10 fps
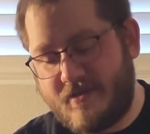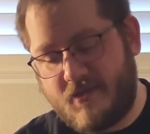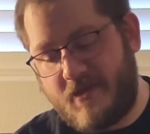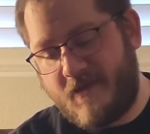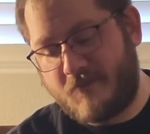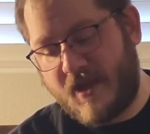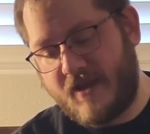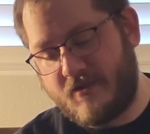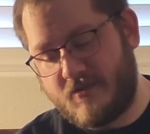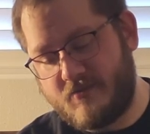In the last
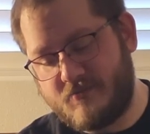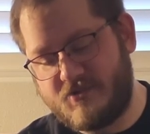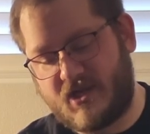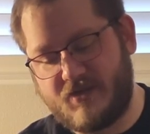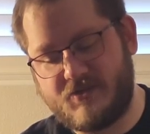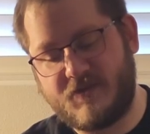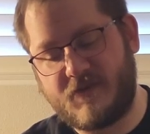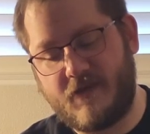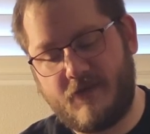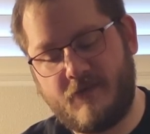panel, John just
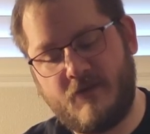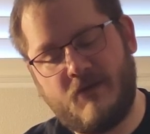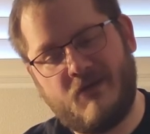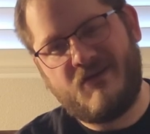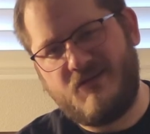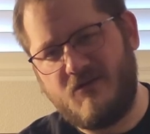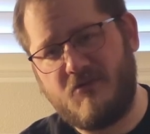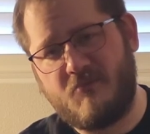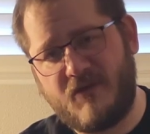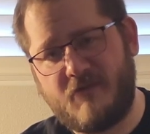says,
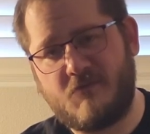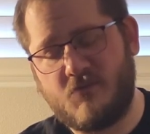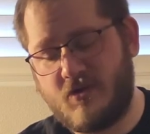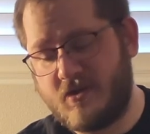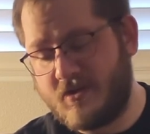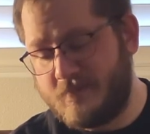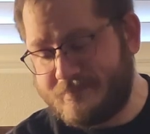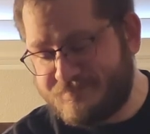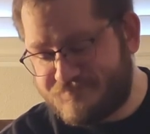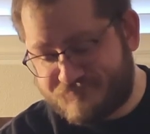"You're a piece of work."
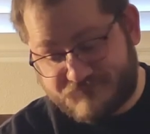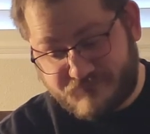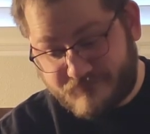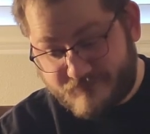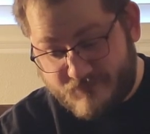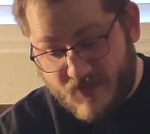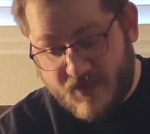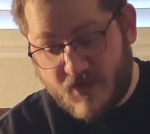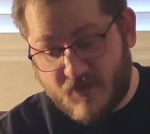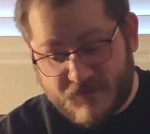
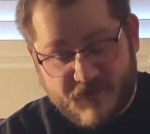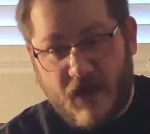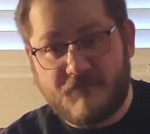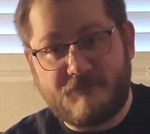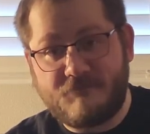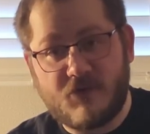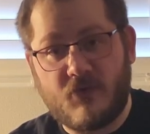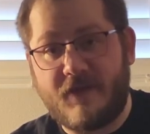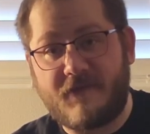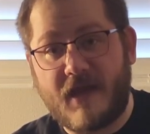And Garfield's got
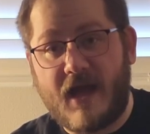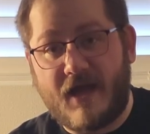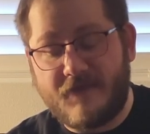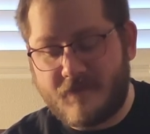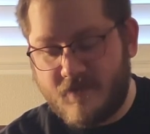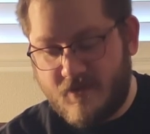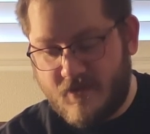crazy eyes.